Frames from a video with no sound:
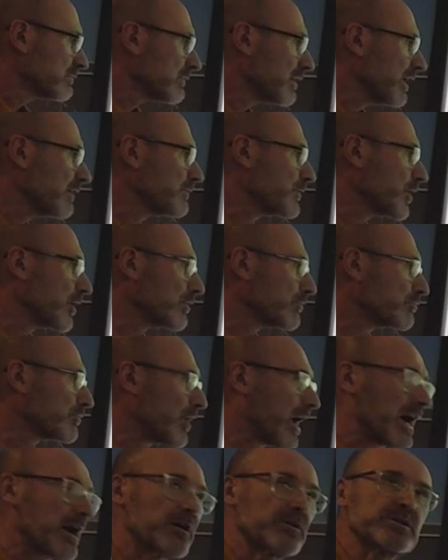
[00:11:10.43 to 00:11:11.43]
if you're
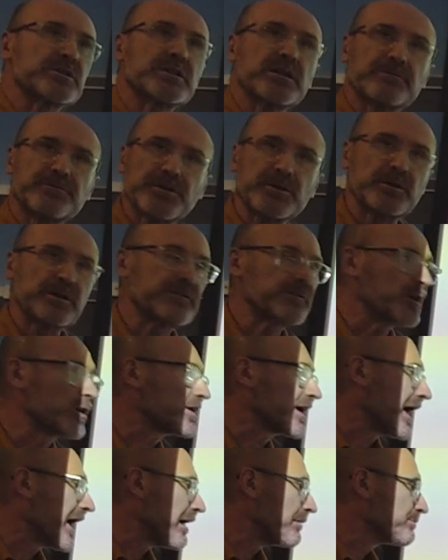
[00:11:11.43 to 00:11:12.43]
around, if you live on
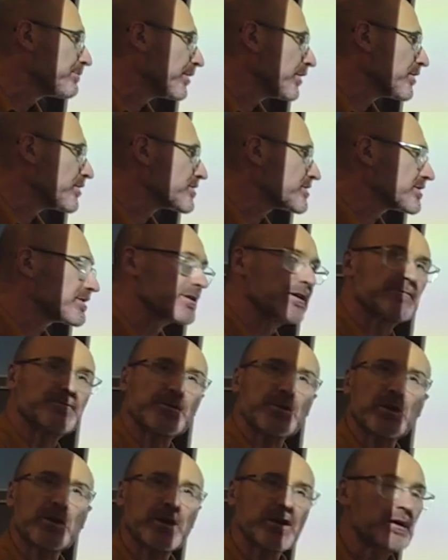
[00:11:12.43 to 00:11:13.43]
campus, if
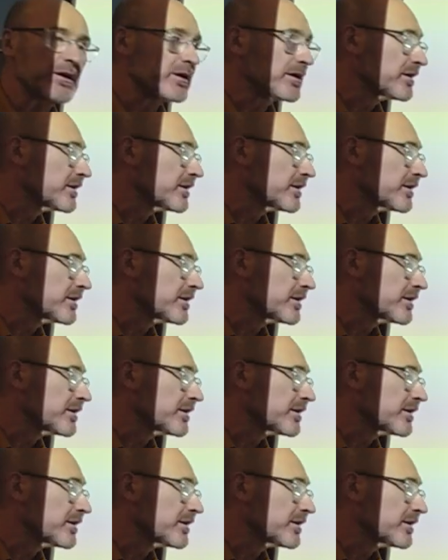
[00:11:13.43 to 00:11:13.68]
you're